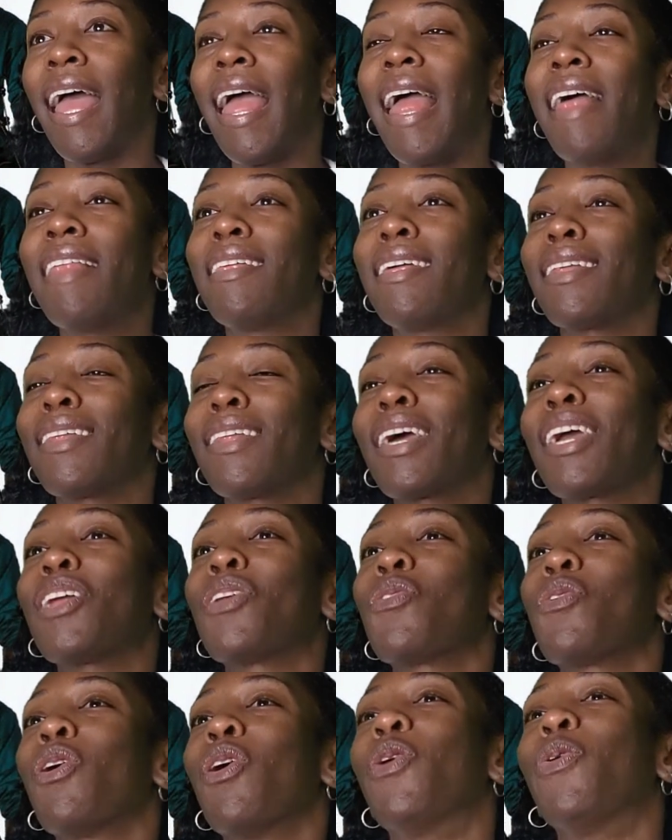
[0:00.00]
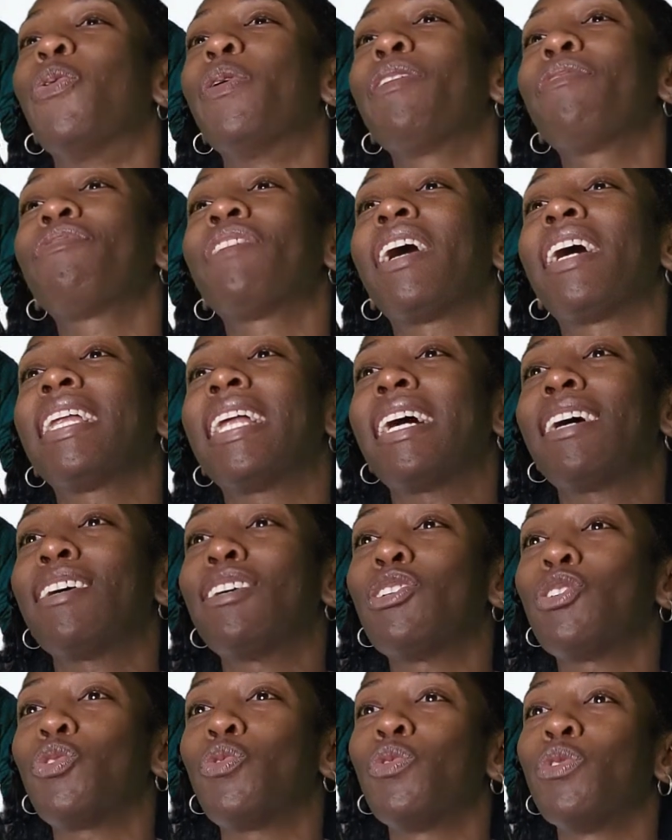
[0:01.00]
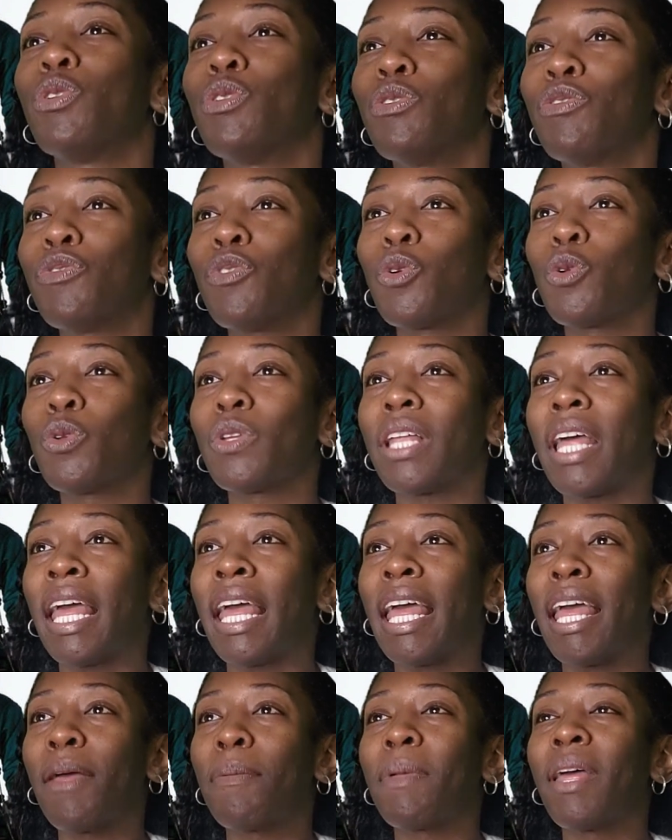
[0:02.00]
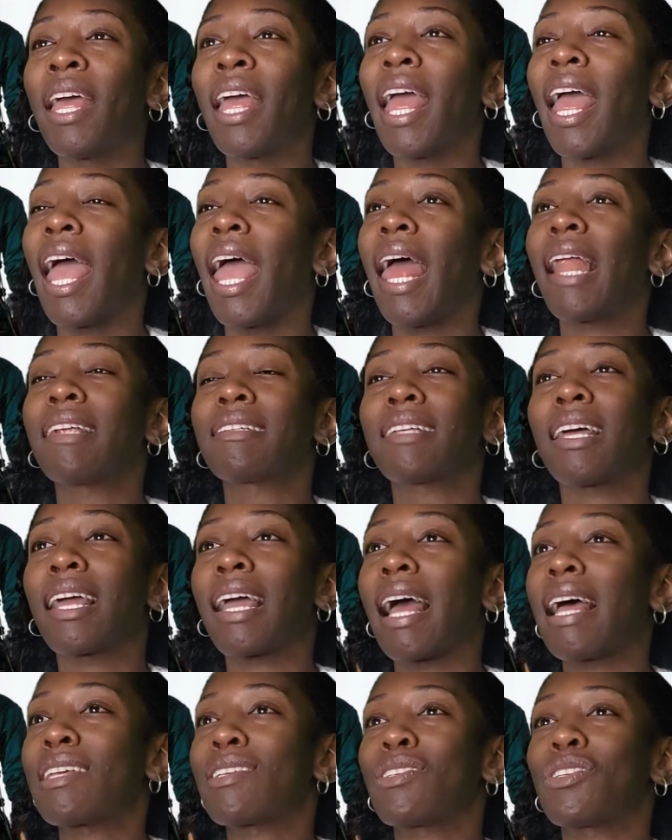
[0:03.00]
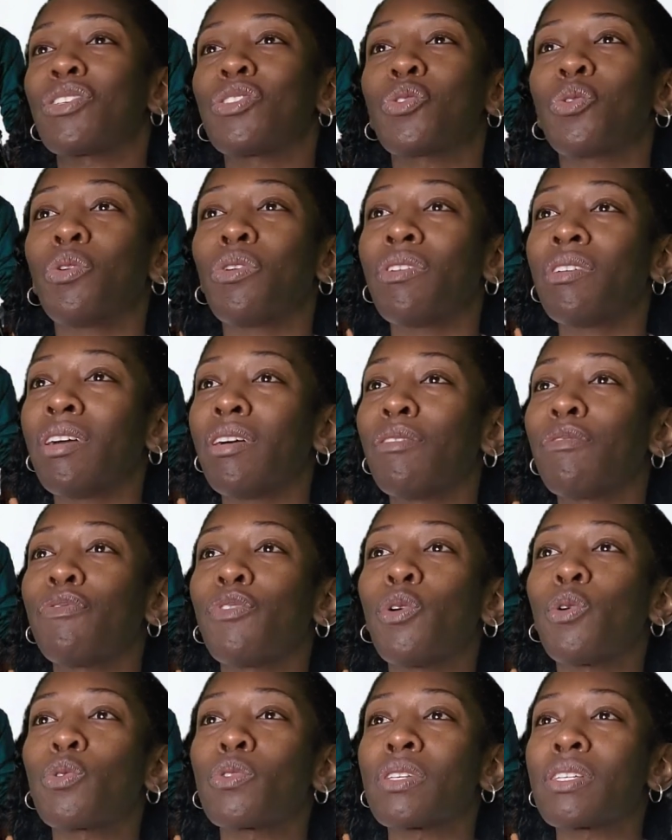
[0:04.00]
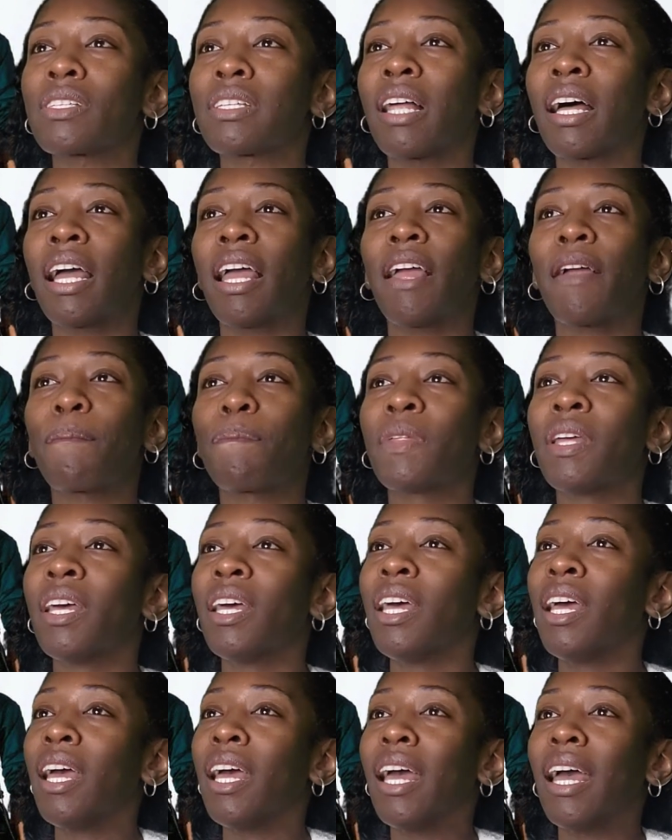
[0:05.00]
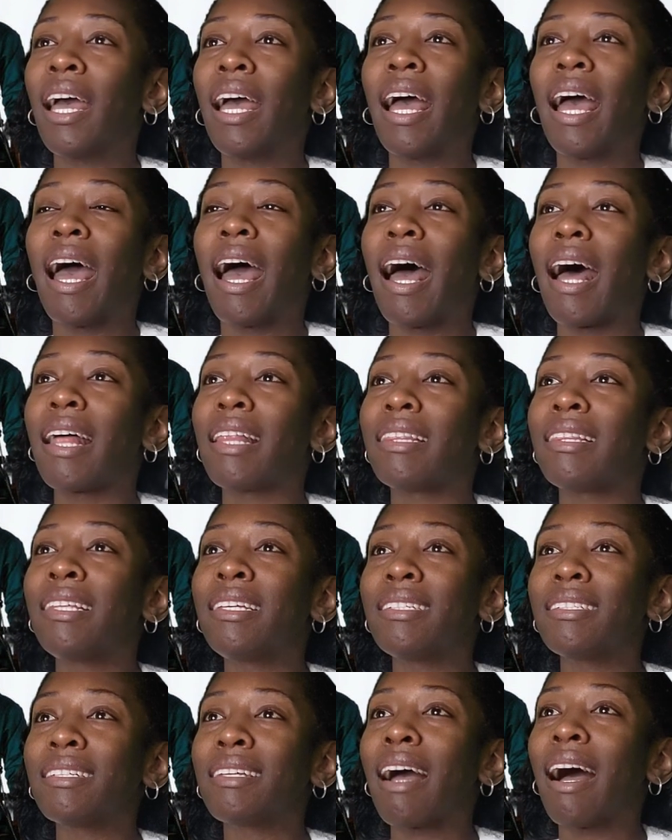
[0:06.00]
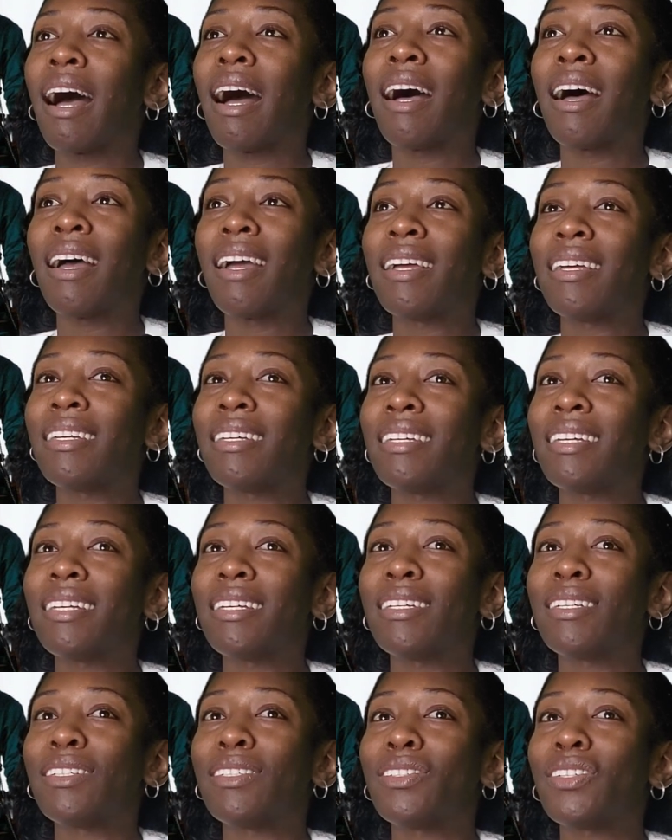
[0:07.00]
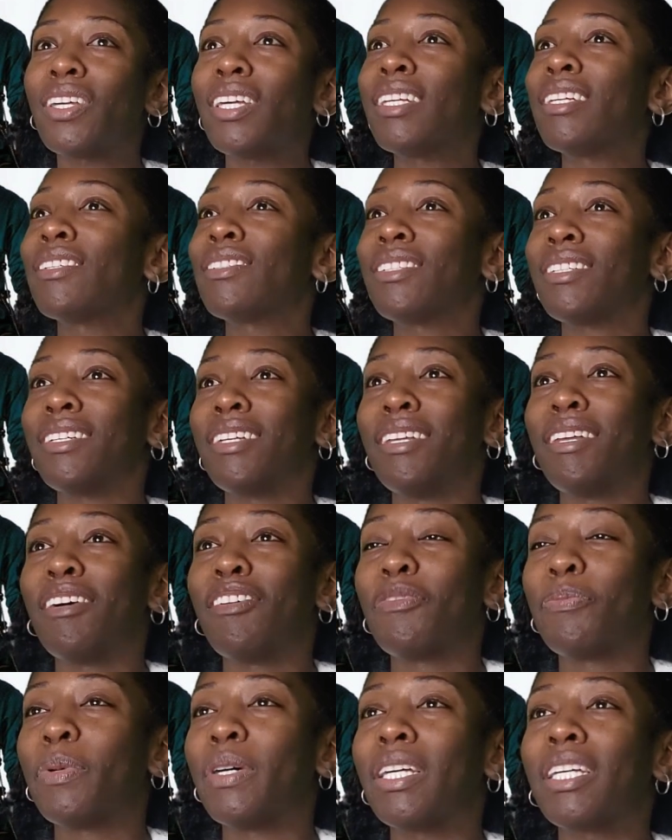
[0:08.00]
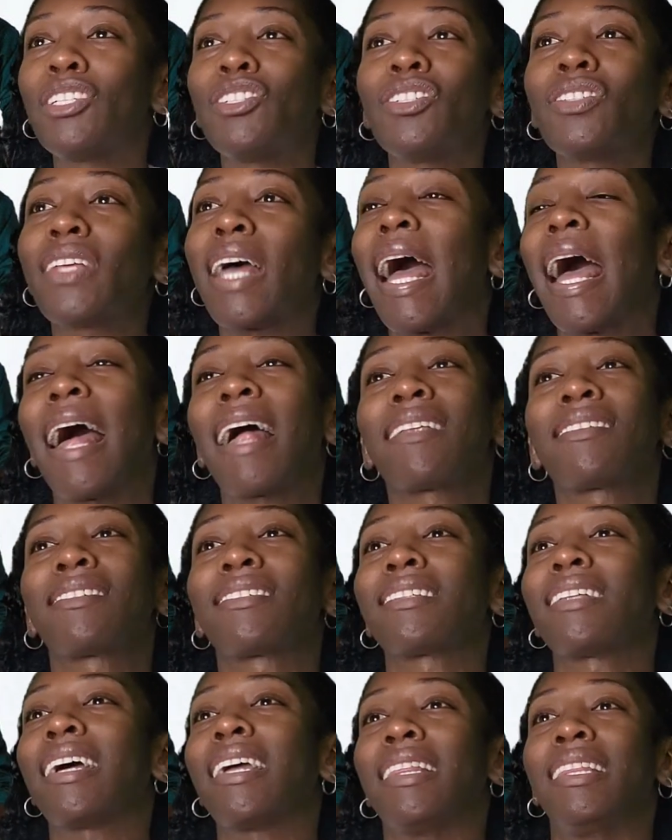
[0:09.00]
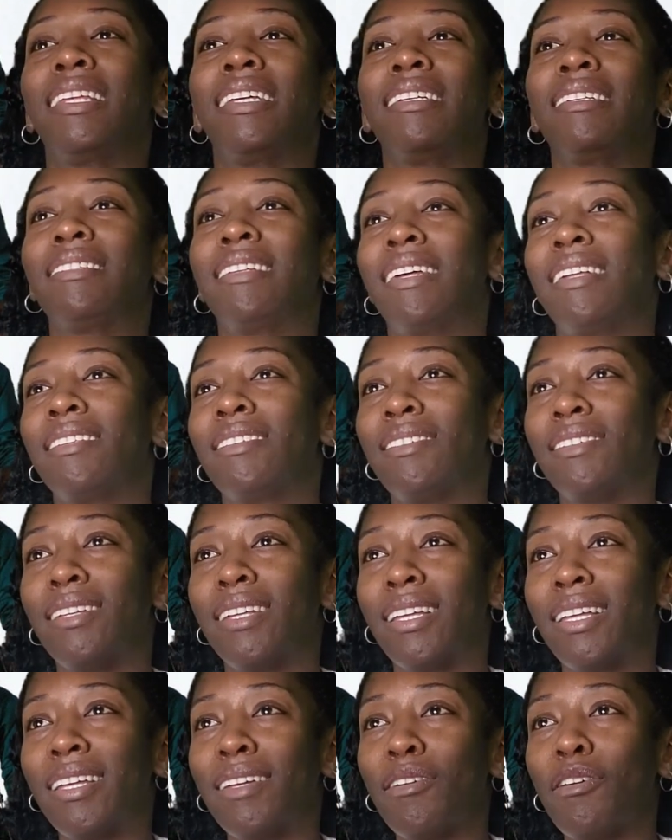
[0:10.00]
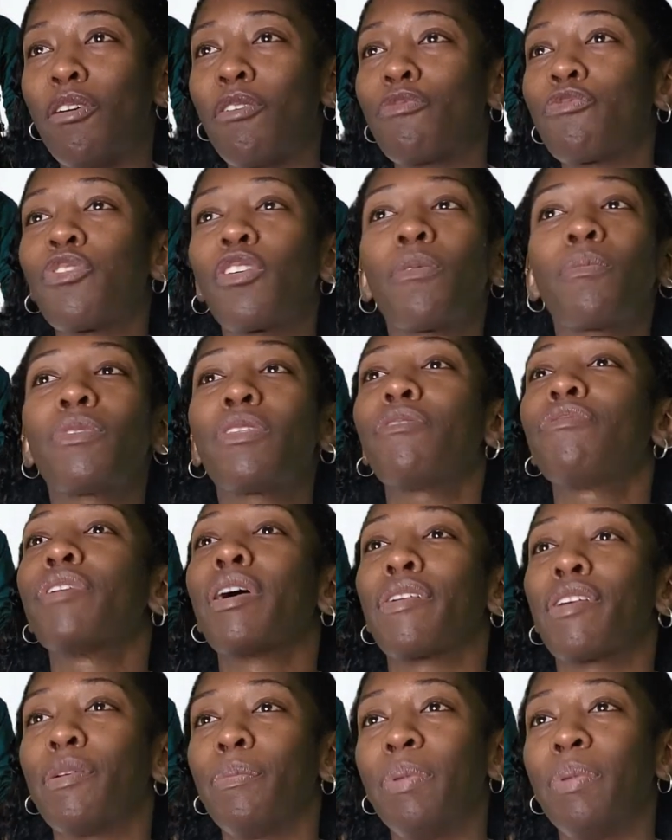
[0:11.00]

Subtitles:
And then later on, we find out his real full name. And it's like, as the story unfolds, it's like, this guy is innocent enough, but it just adds to like the intensity from the very